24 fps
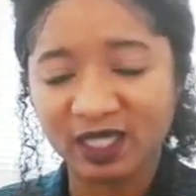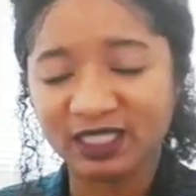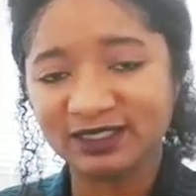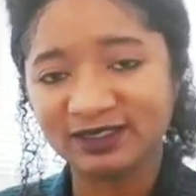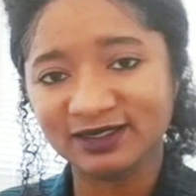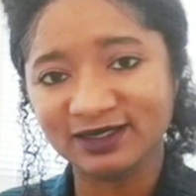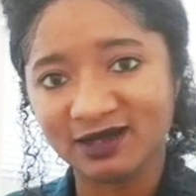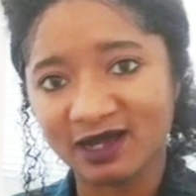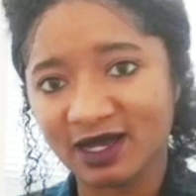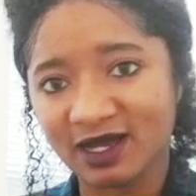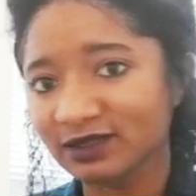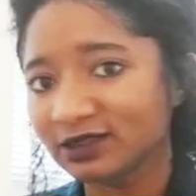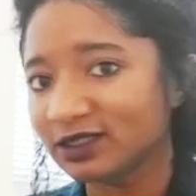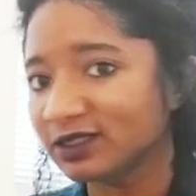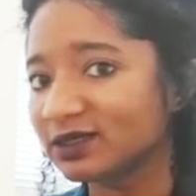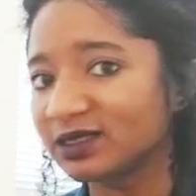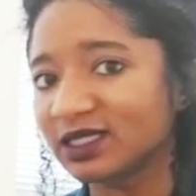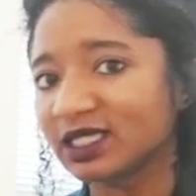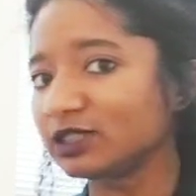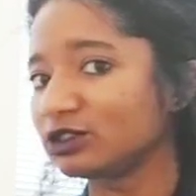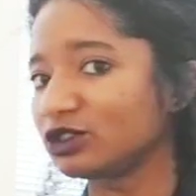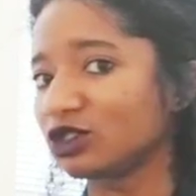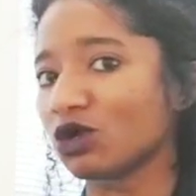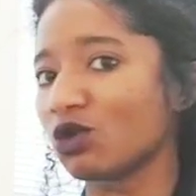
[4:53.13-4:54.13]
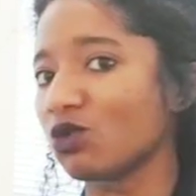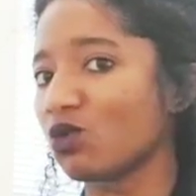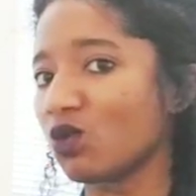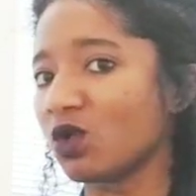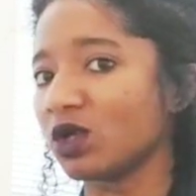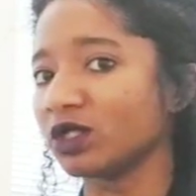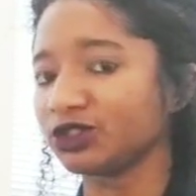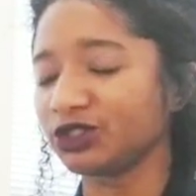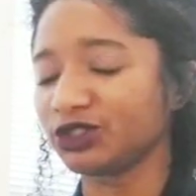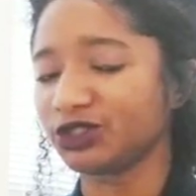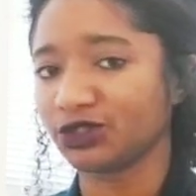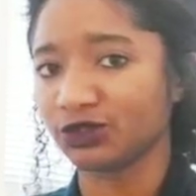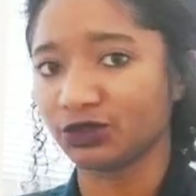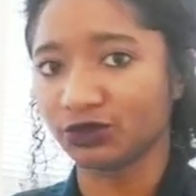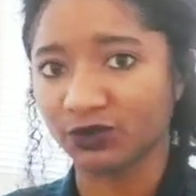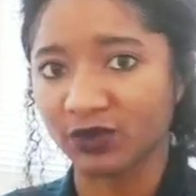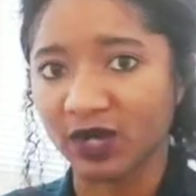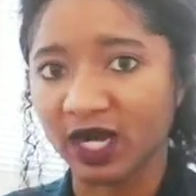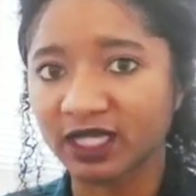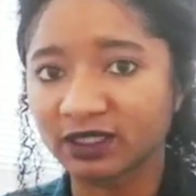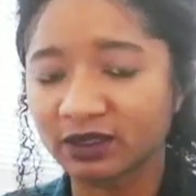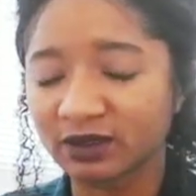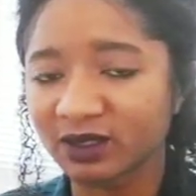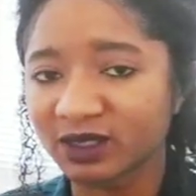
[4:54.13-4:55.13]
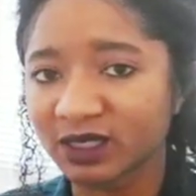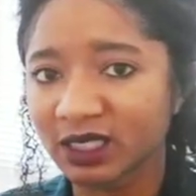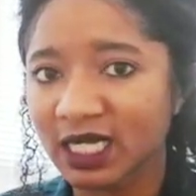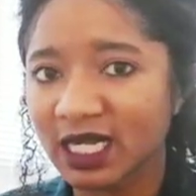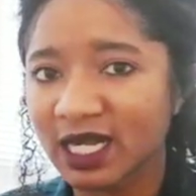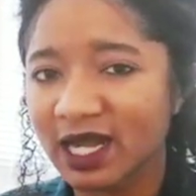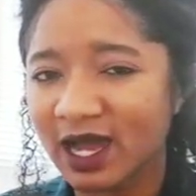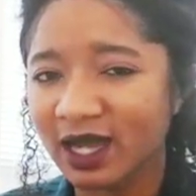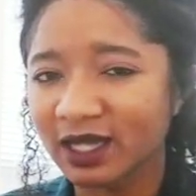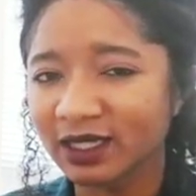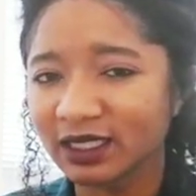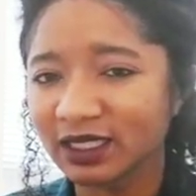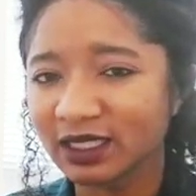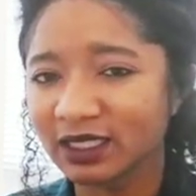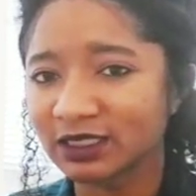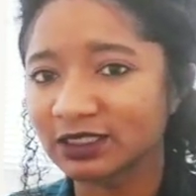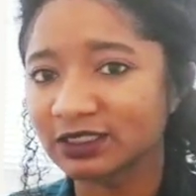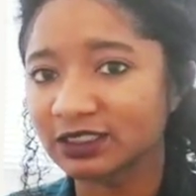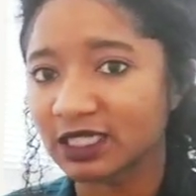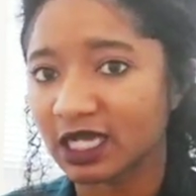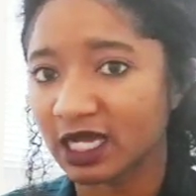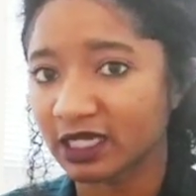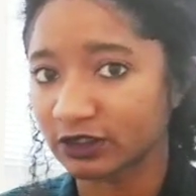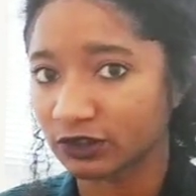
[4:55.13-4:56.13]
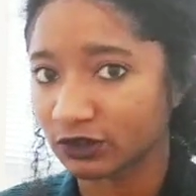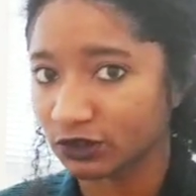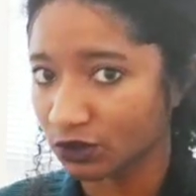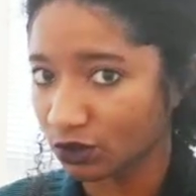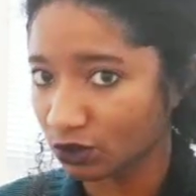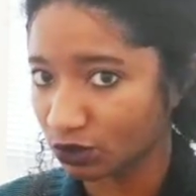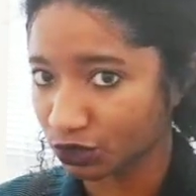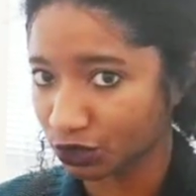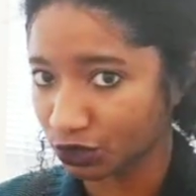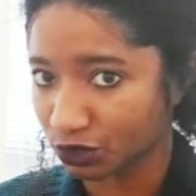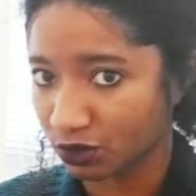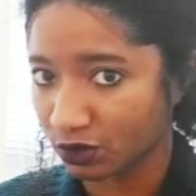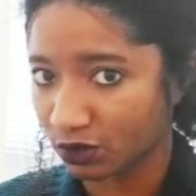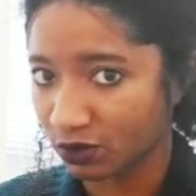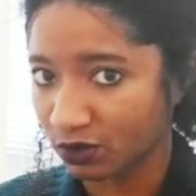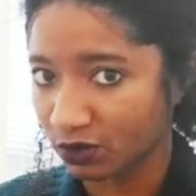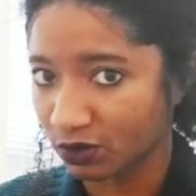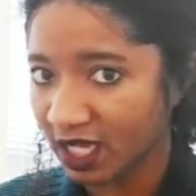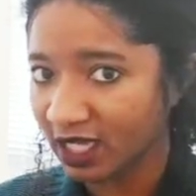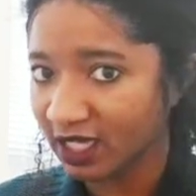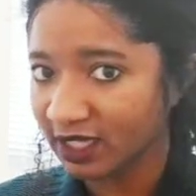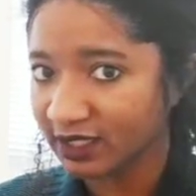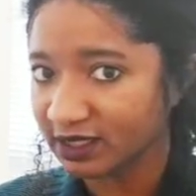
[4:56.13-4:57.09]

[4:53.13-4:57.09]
It's not that they don't want to, right? They're not antisocial.